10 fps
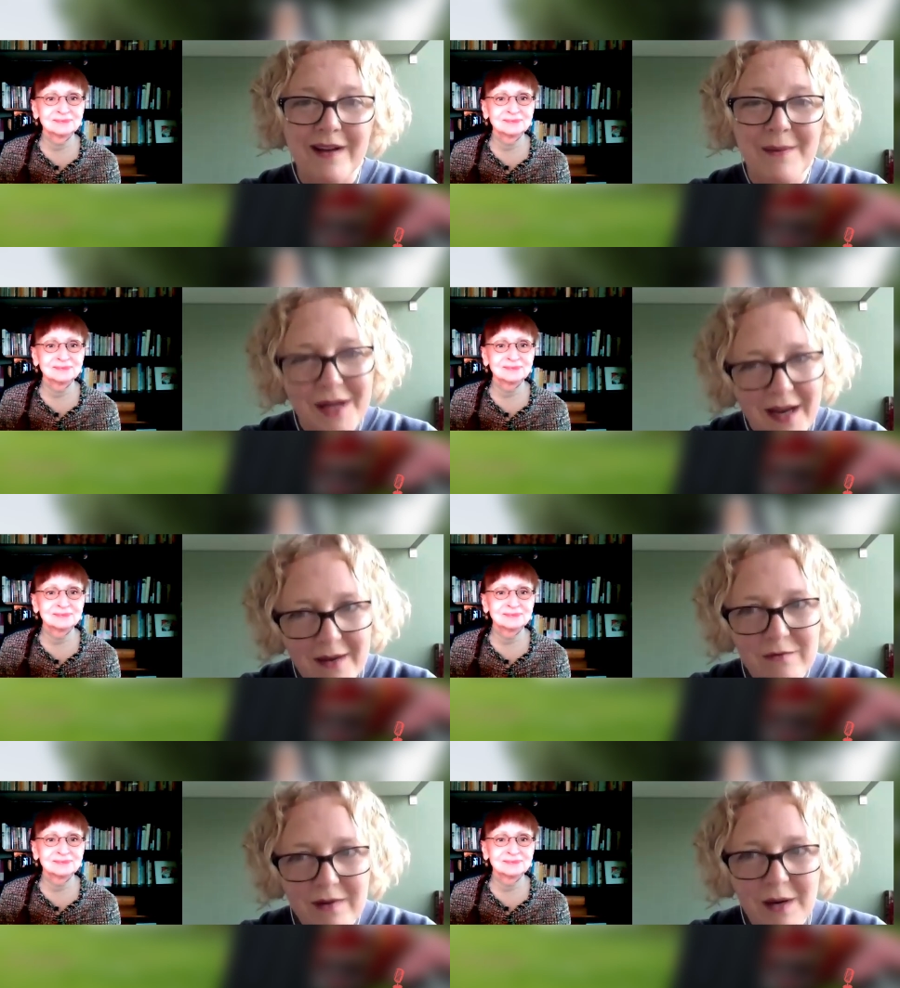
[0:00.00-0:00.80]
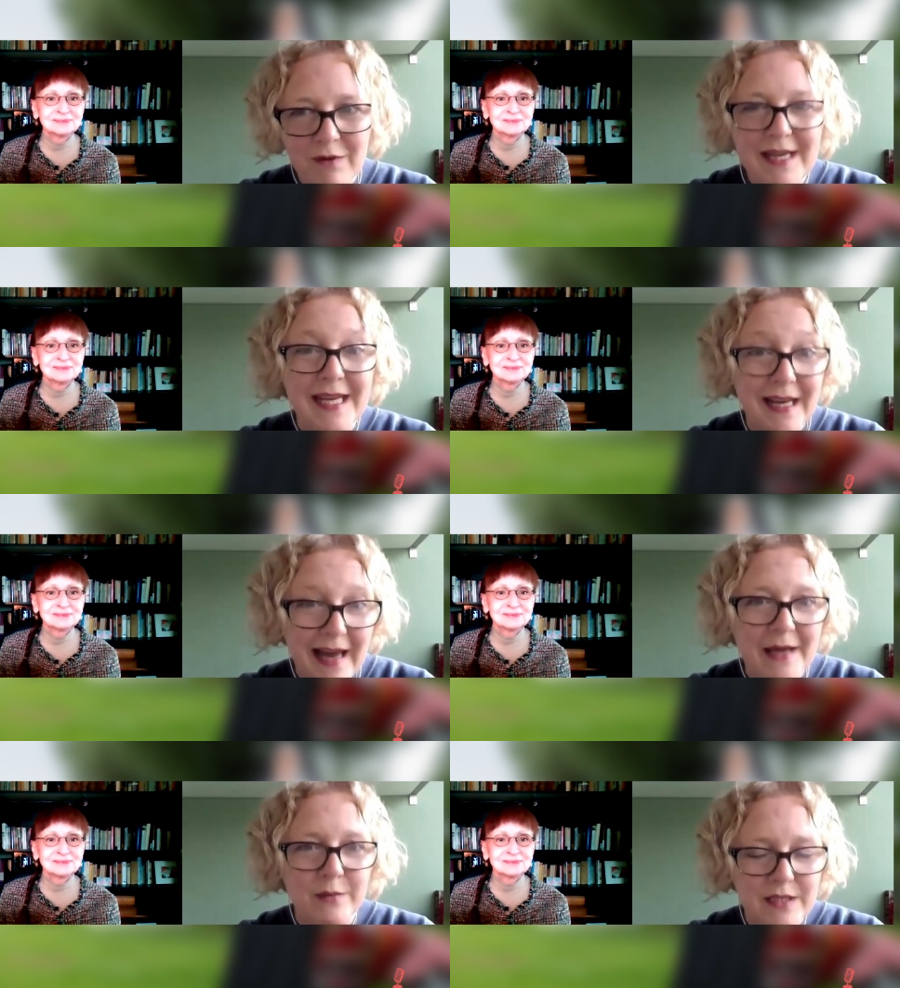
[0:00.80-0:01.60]
Speaker 1: I'm I'm I'm really
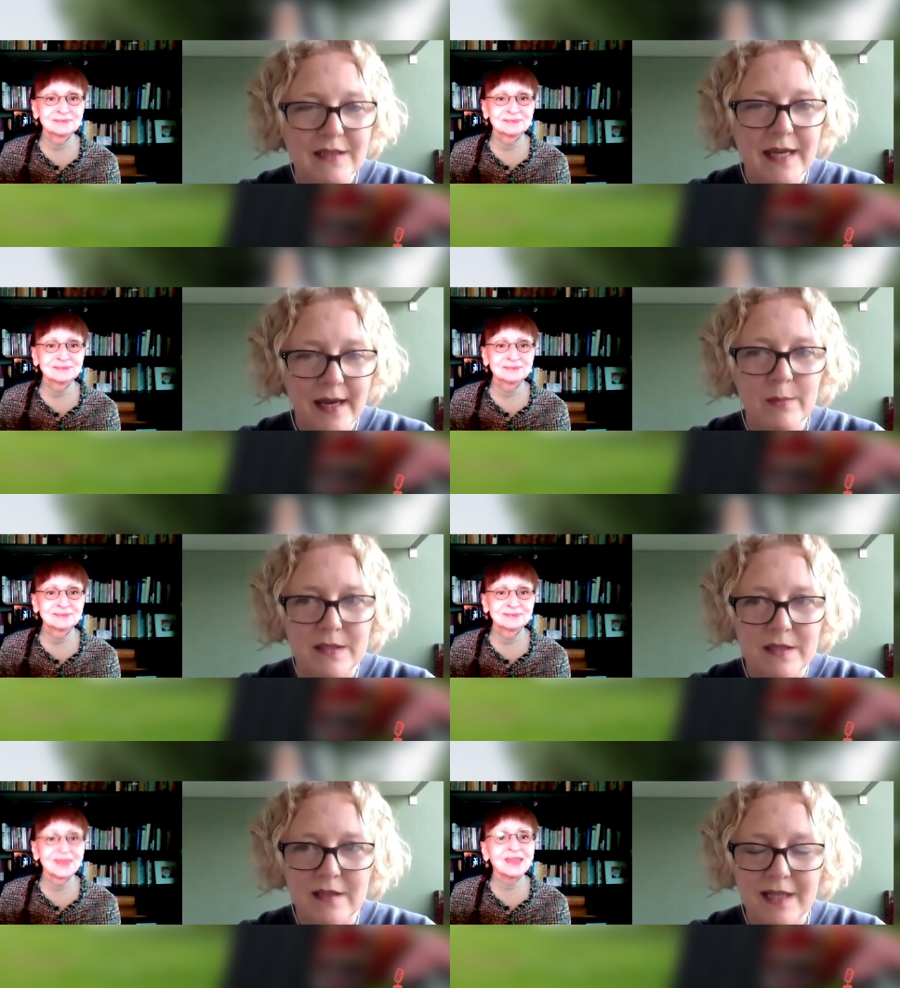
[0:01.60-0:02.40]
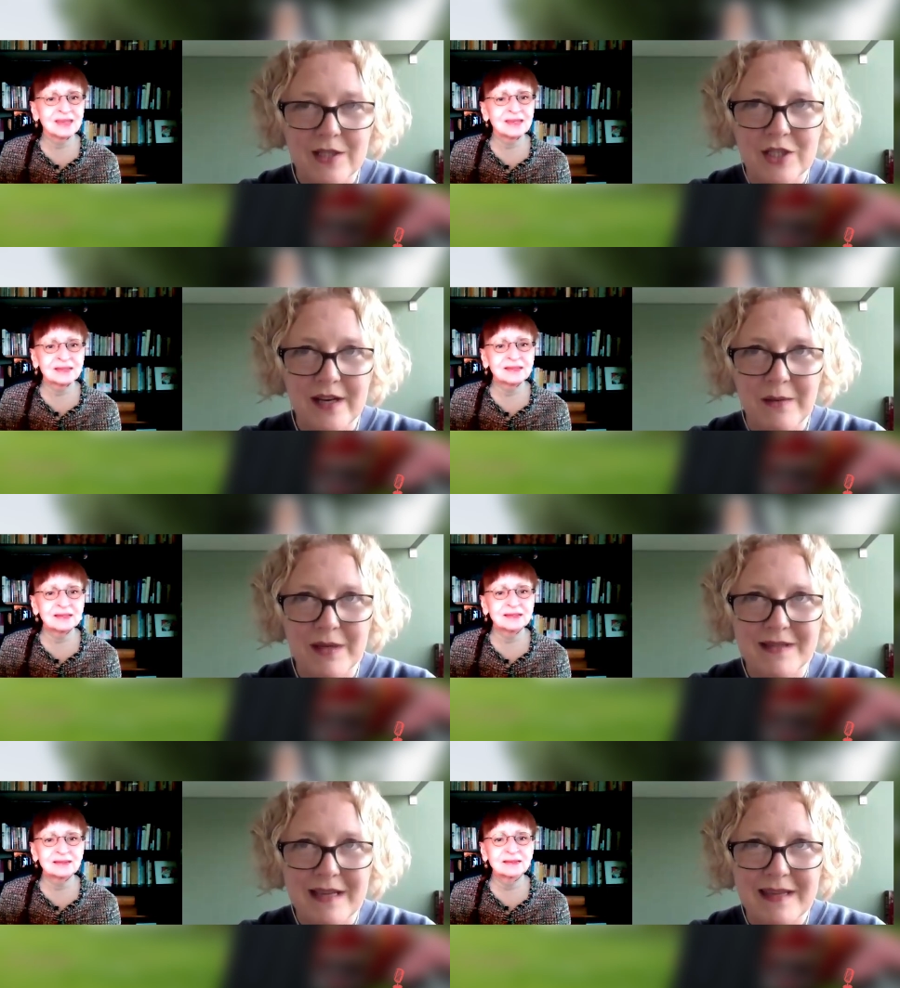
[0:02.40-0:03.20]
glad we did that episode actually,
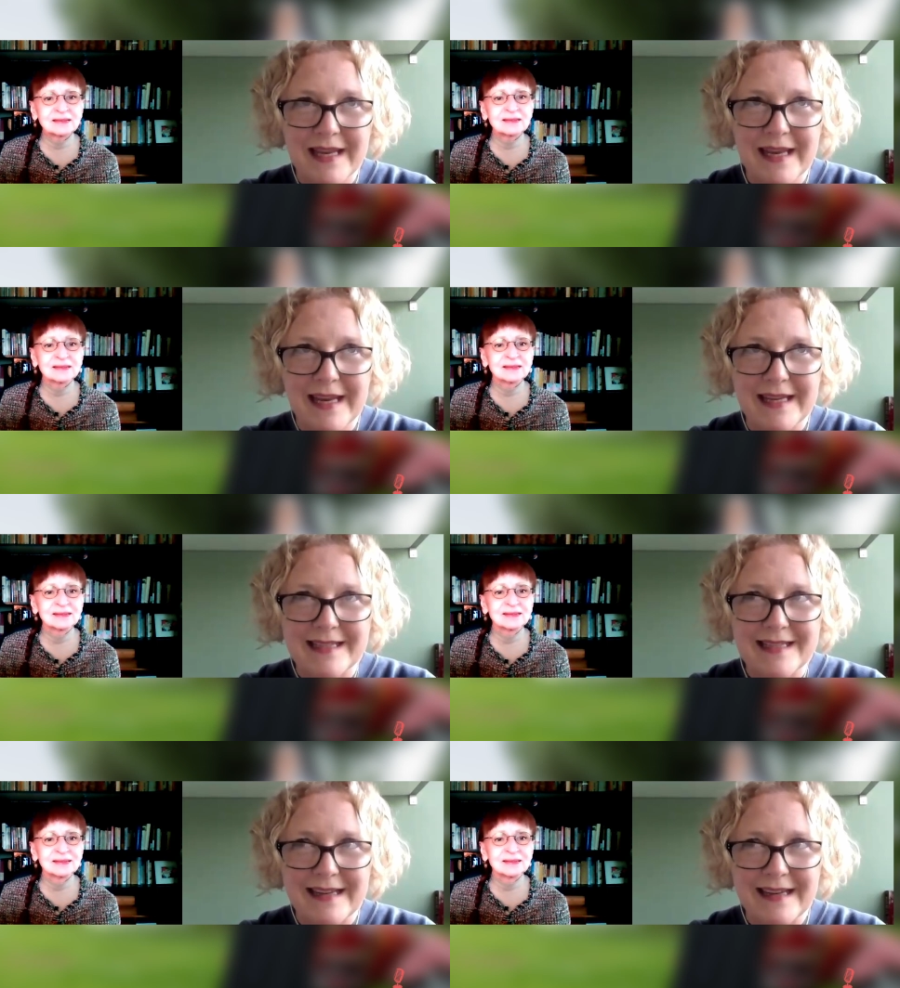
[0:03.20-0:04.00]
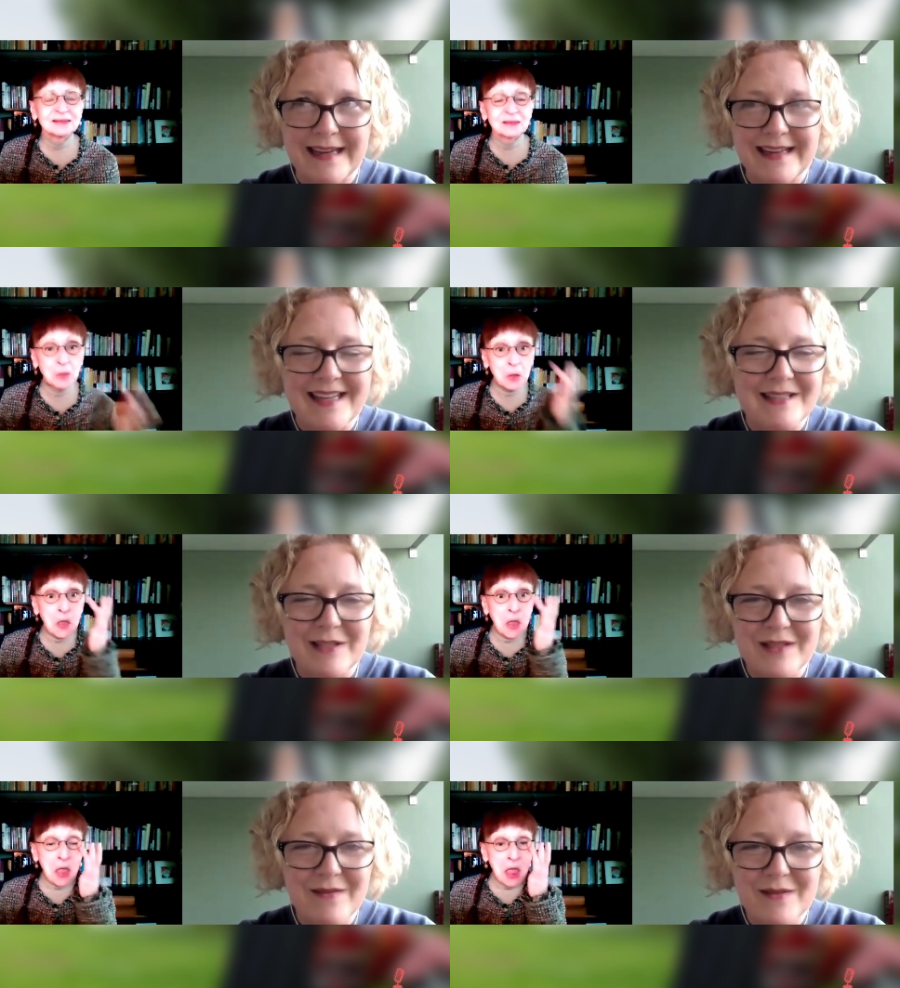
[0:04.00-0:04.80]
because I think it yes it
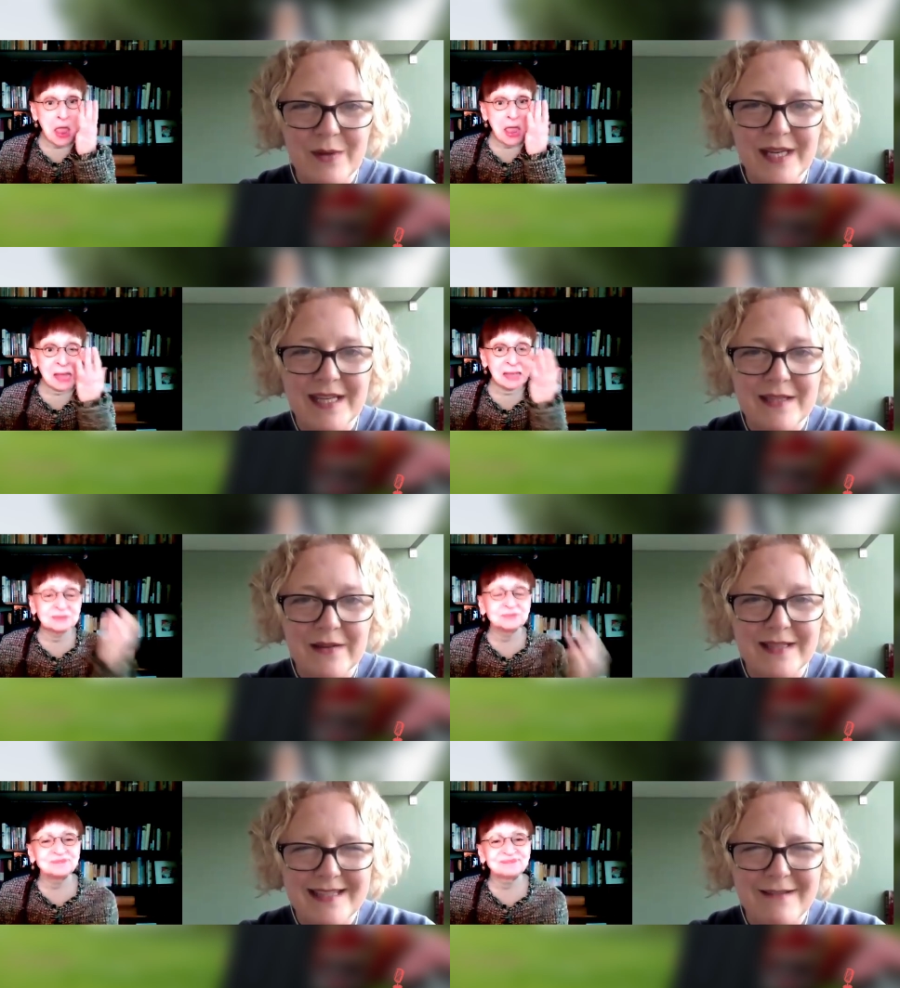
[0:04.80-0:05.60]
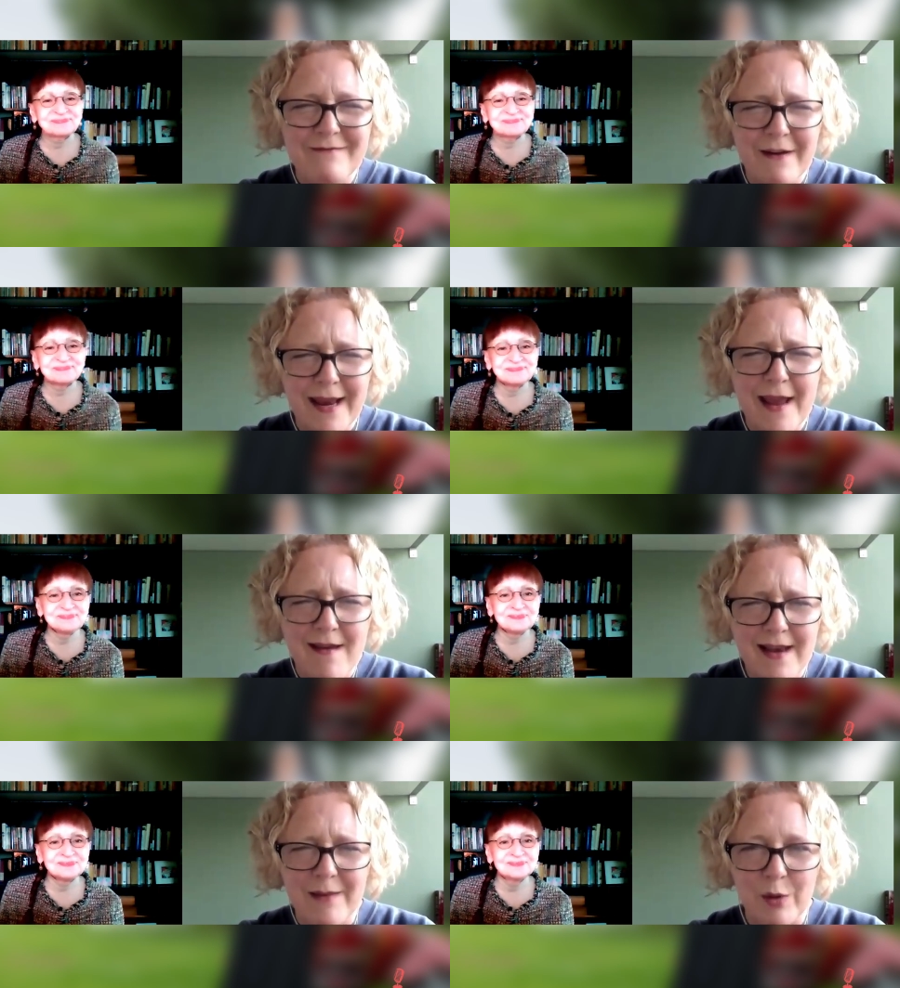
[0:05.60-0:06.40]
just gives you an insight into very early